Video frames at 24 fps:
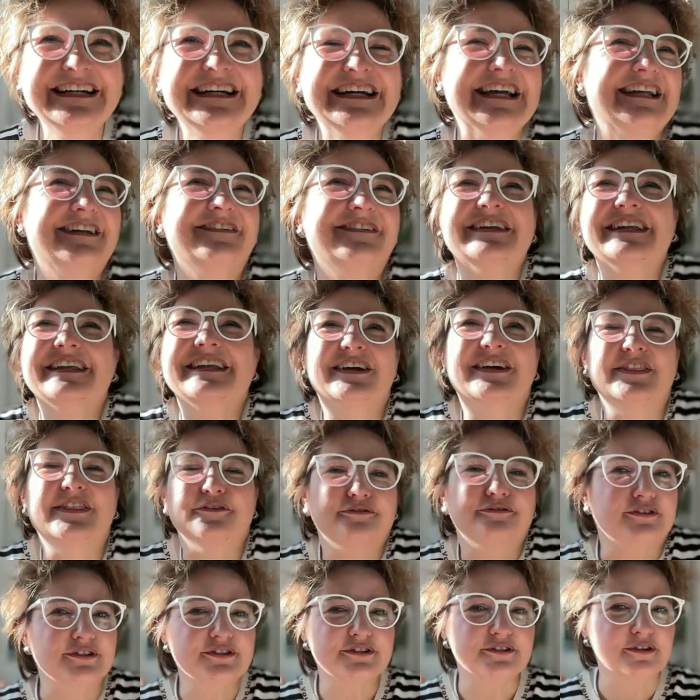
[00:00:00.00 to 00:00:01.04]
And really on the
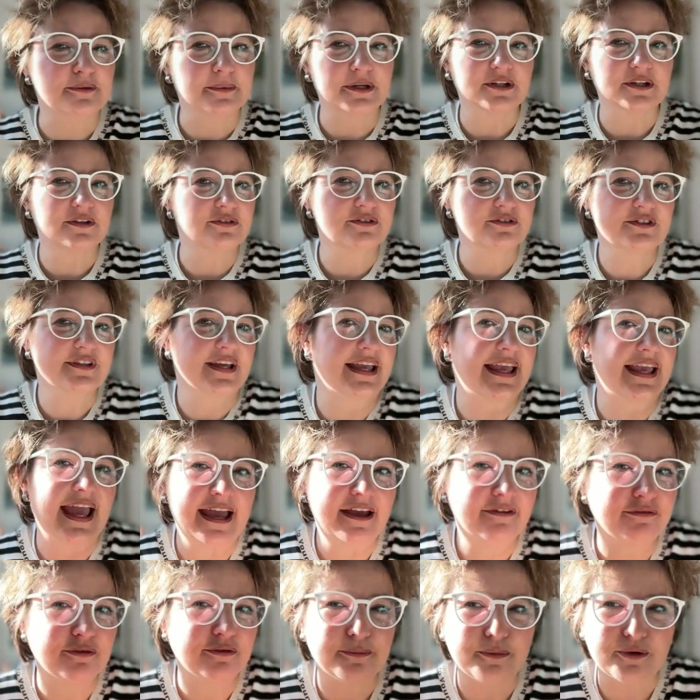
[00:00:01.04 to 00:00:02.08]
first Nomad cruise, I
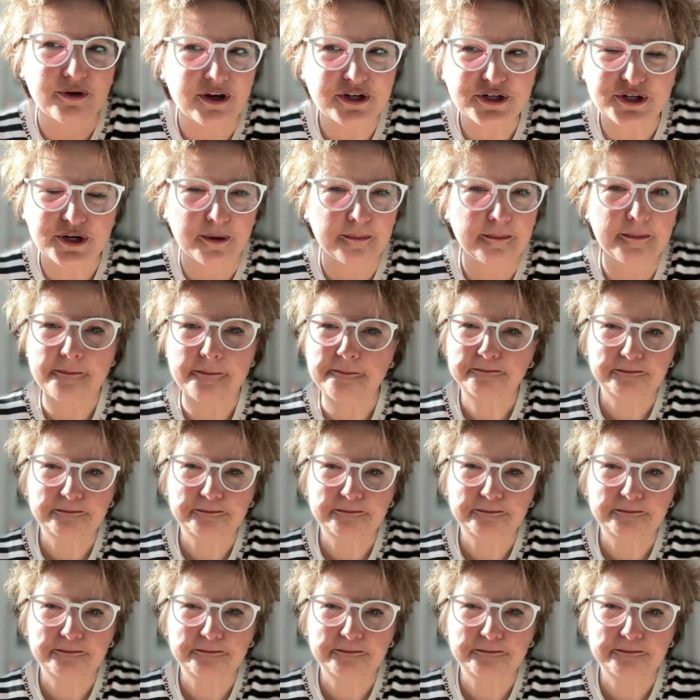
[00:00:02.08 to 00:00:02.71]
gave a workshop,